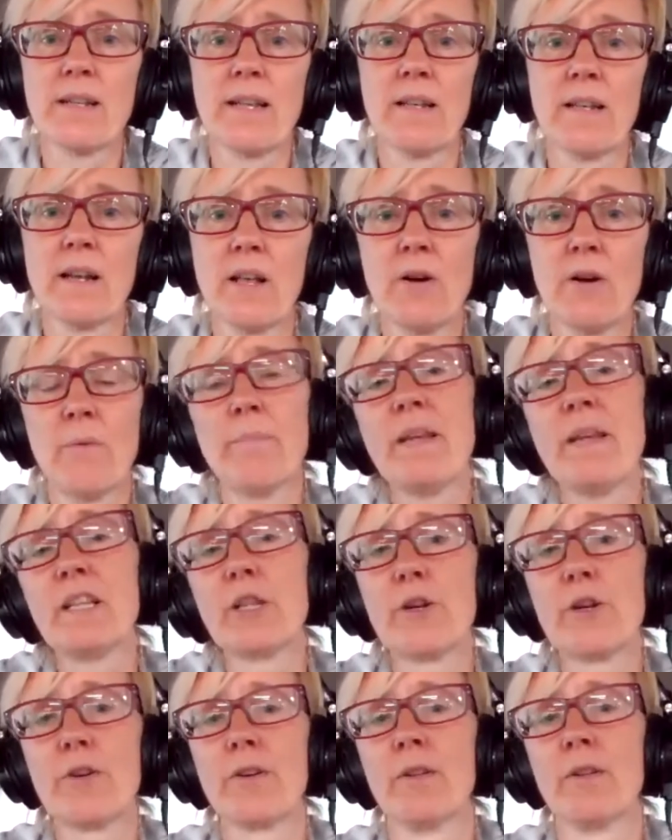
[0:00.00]
it helped me
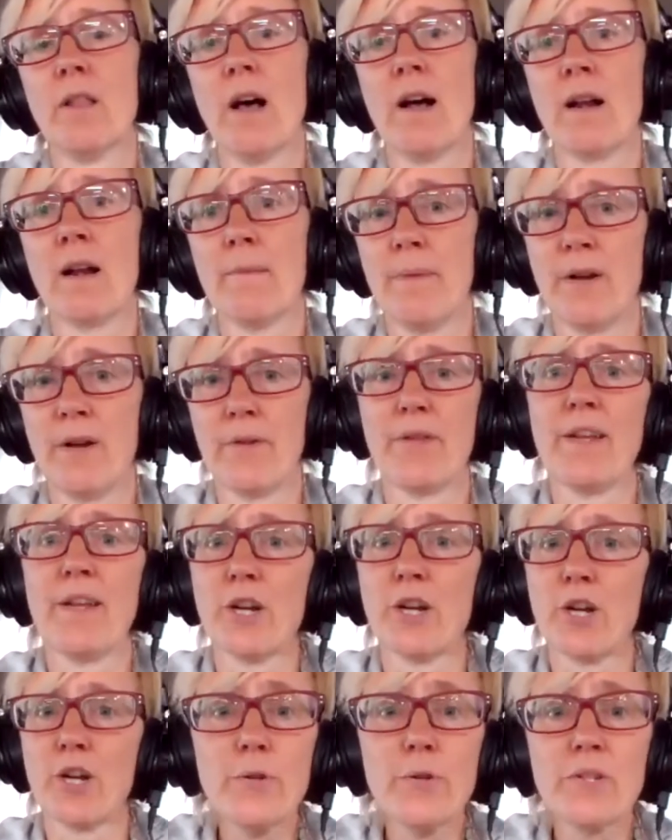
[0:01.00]
learn a lot about the
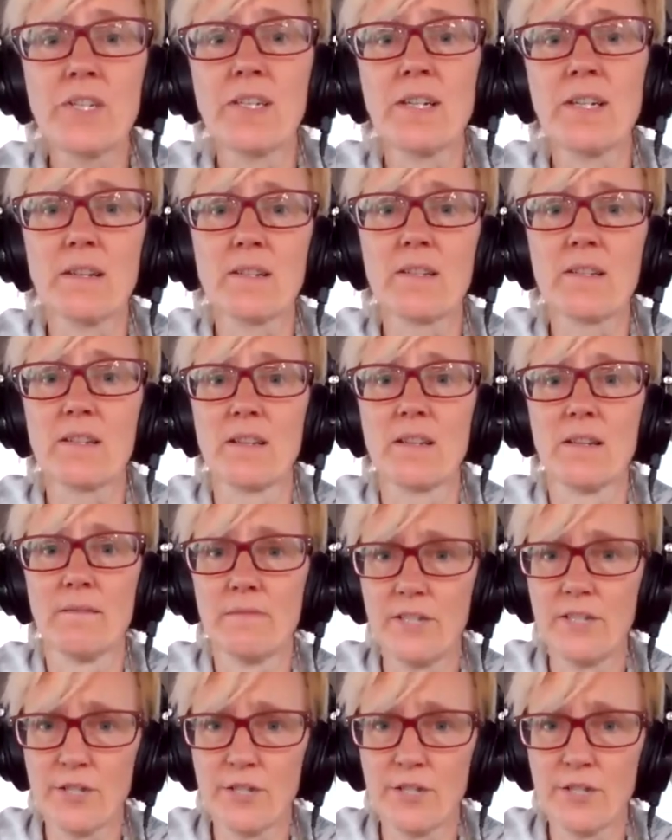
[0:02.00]
acoustics of